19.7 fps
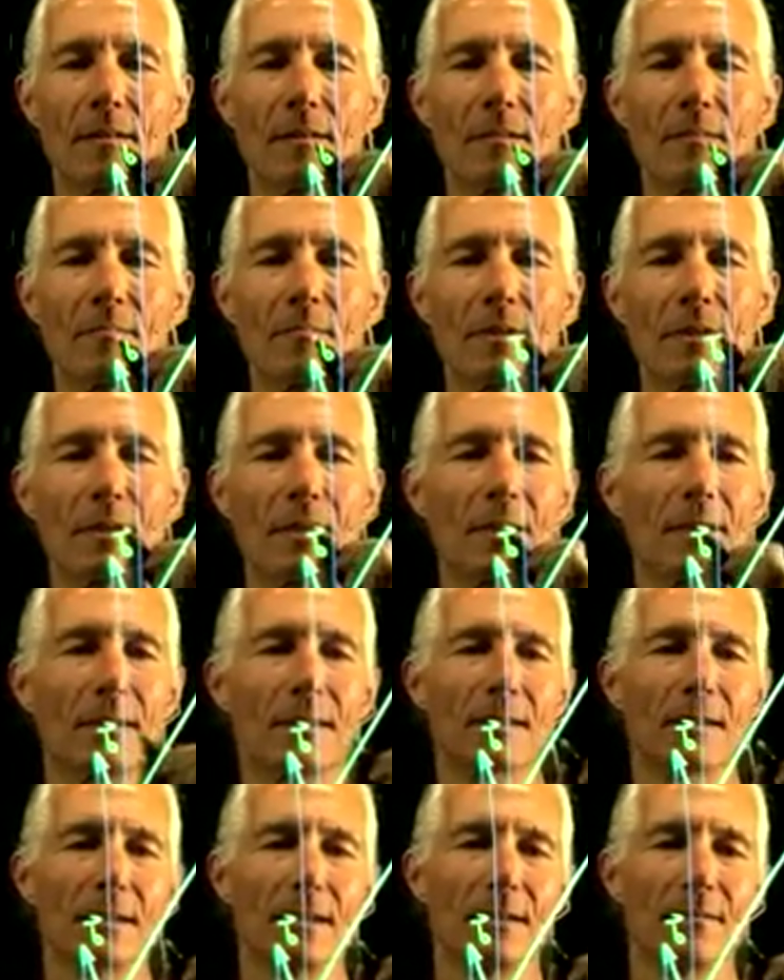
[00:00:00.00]
B.
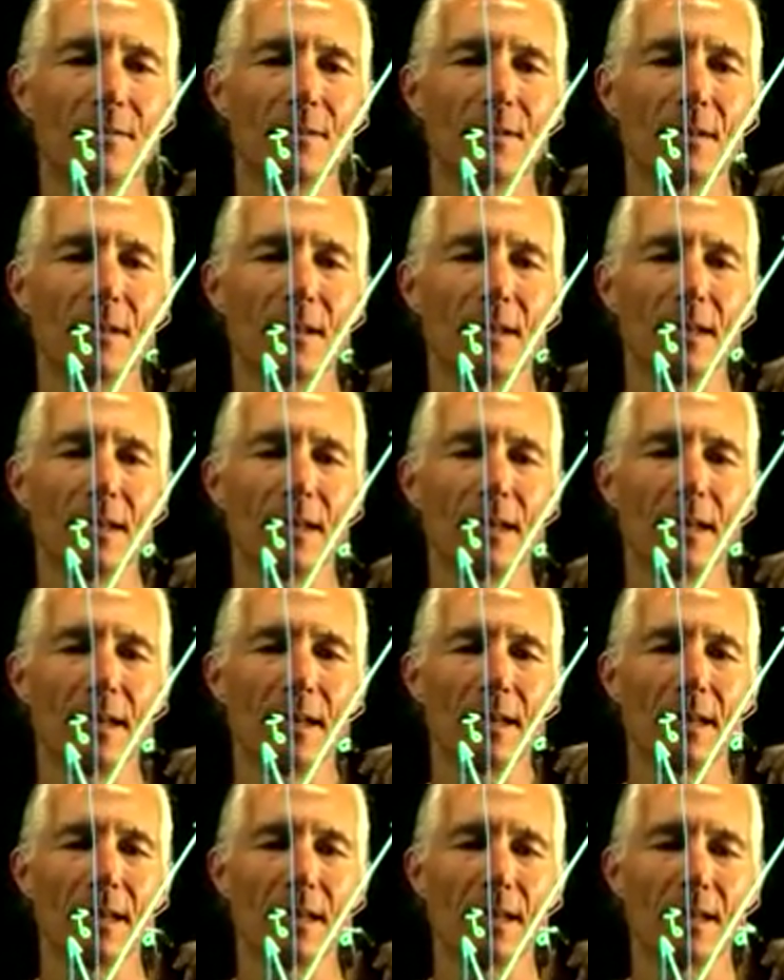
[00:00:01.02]
This guy was A.
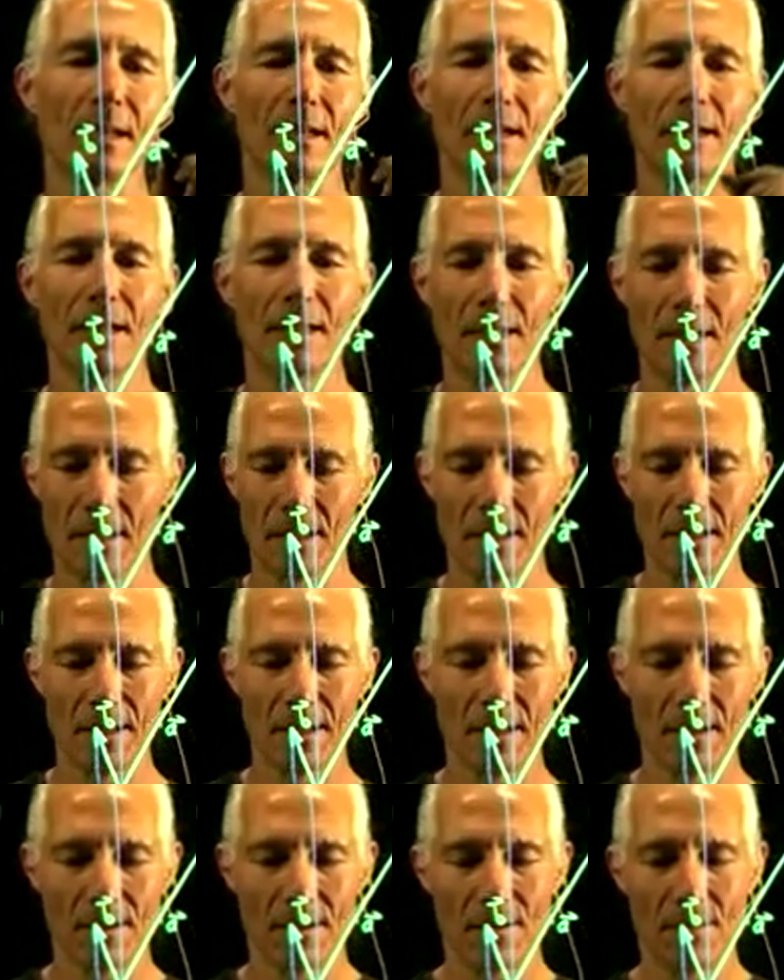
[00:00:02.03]

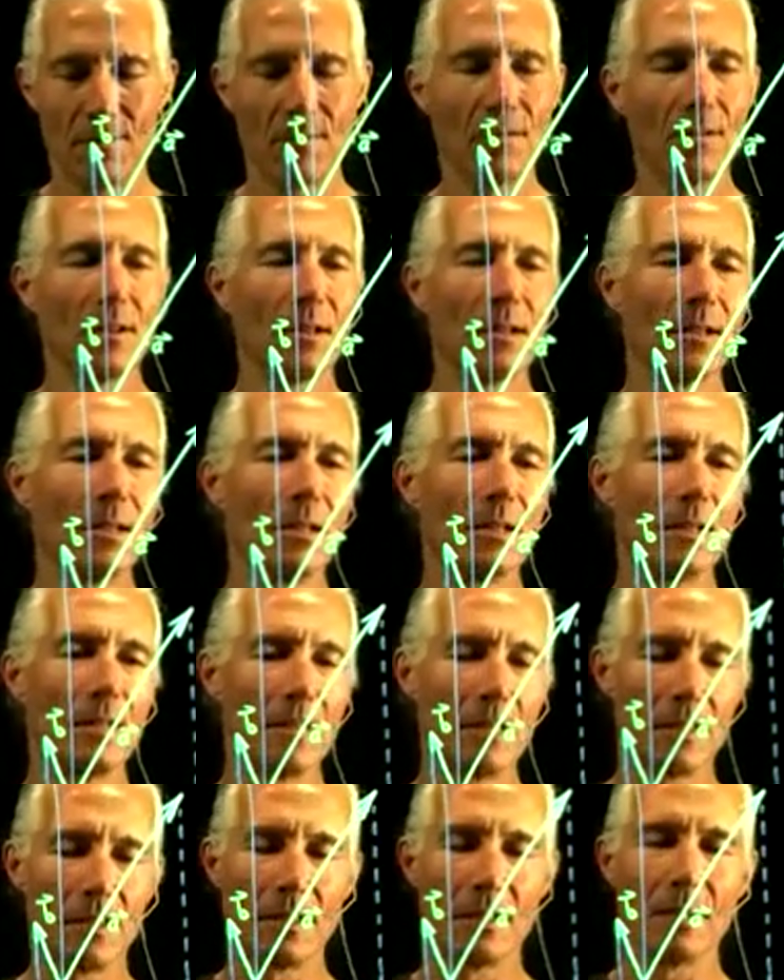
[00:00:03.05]

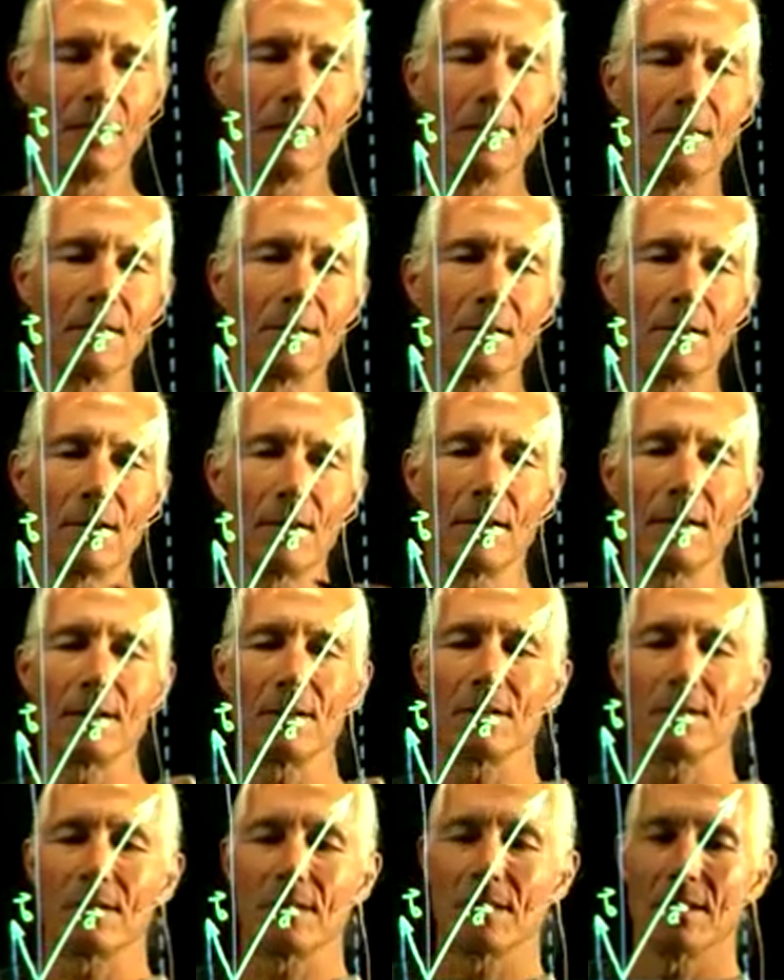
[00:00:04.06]
So
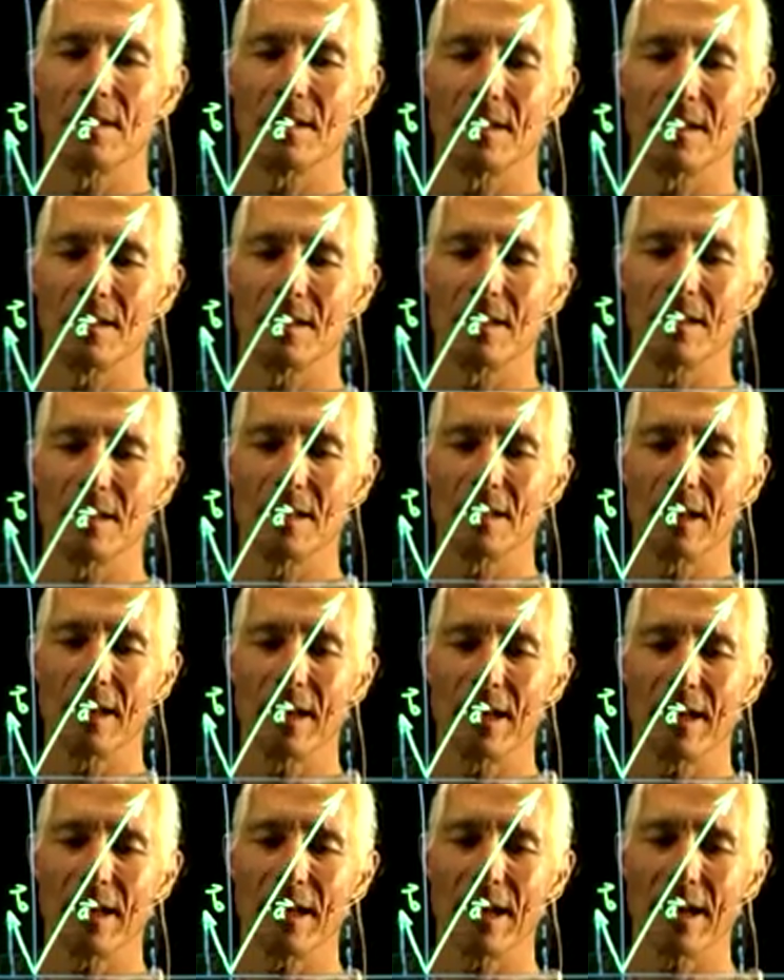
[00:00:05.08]
here's
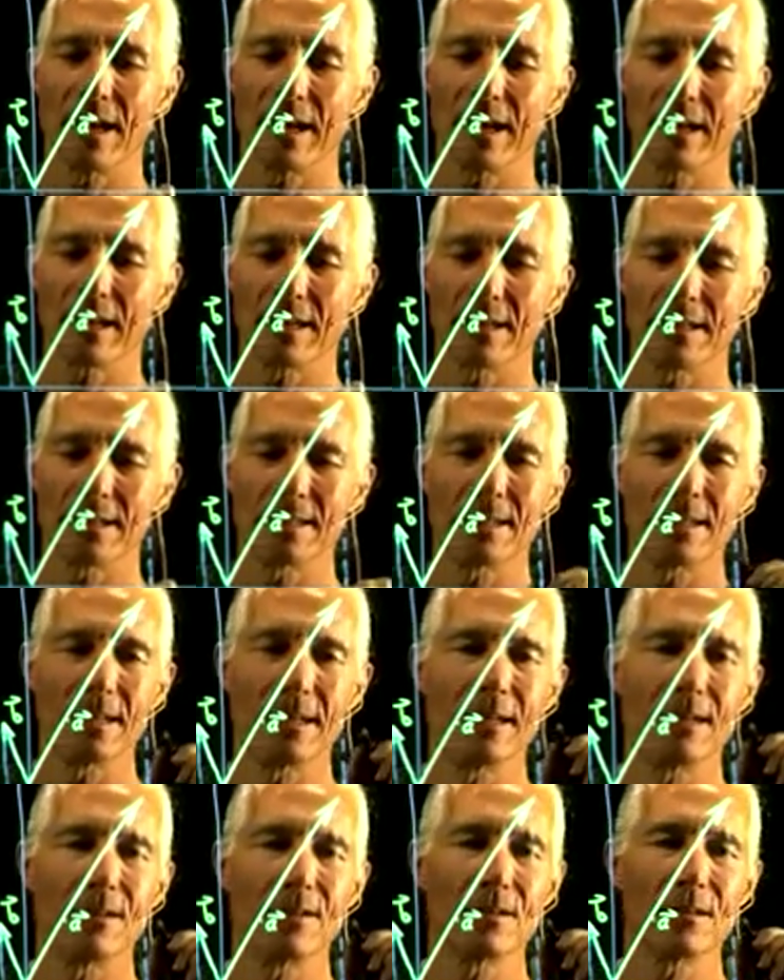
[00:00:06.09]
AX, and
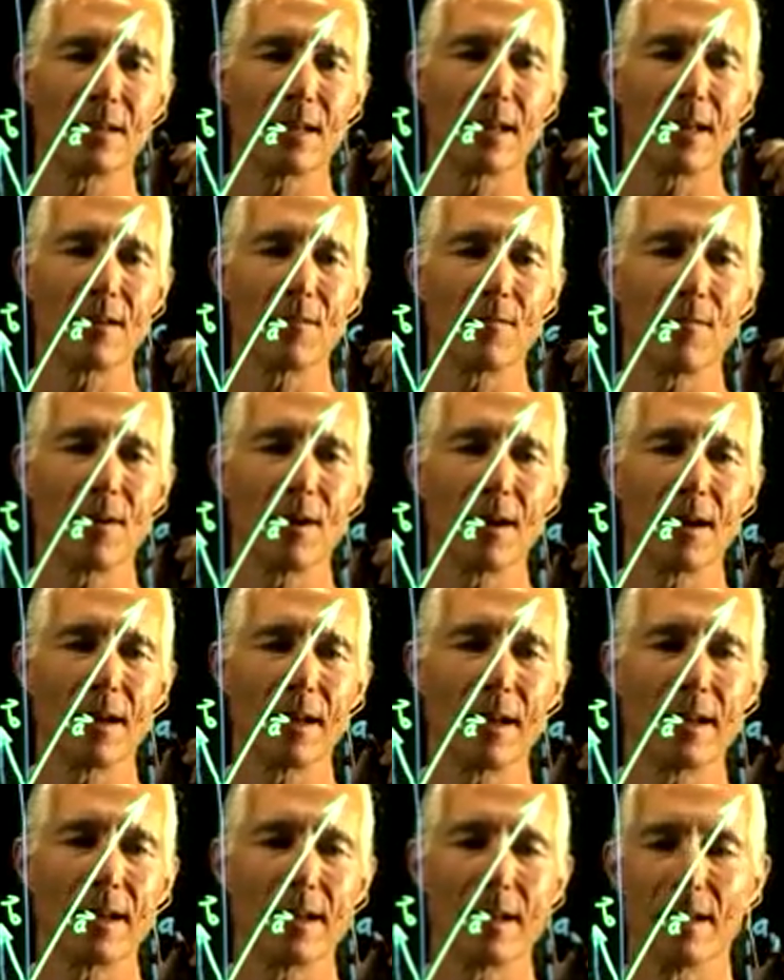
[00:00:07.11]
here's
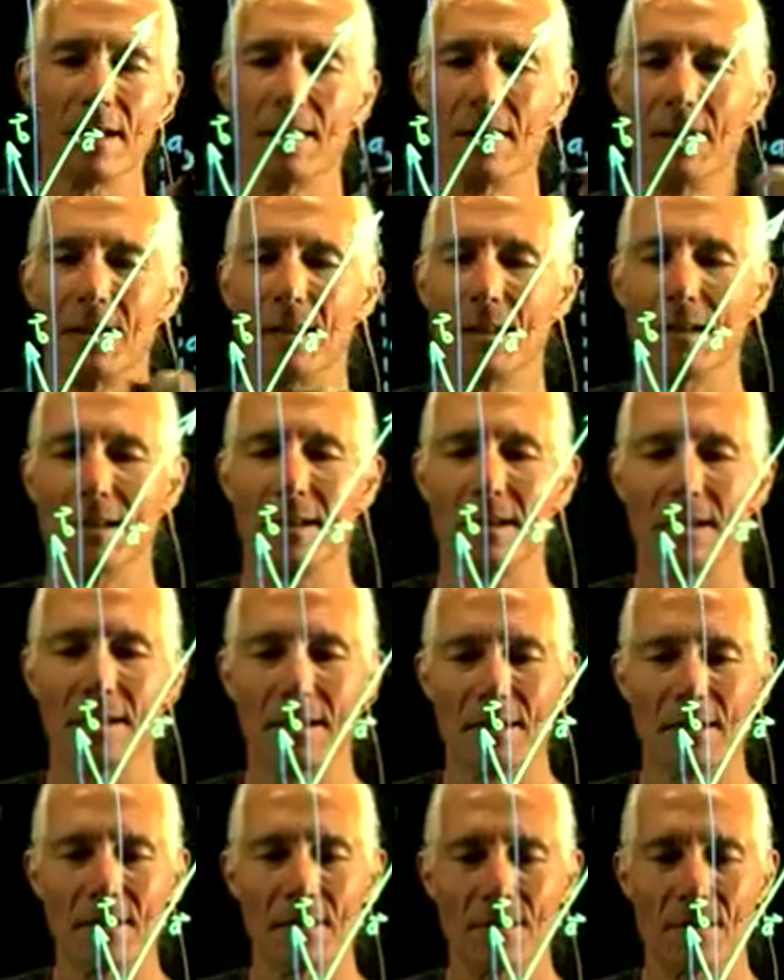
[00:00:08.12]
AY, and
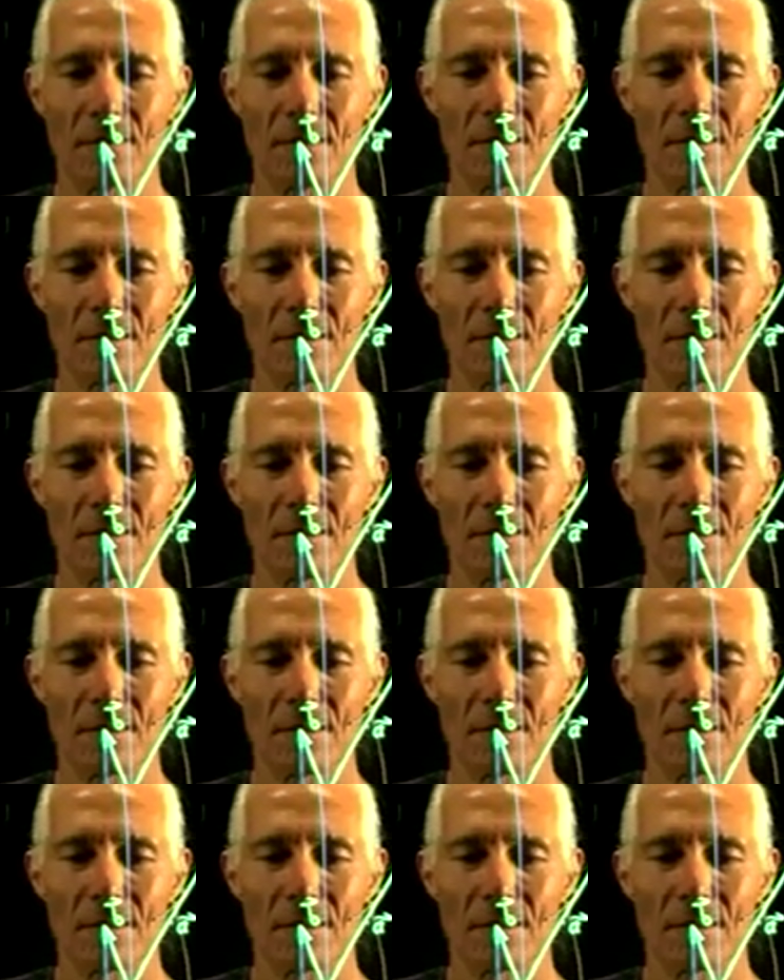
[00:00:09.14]
here's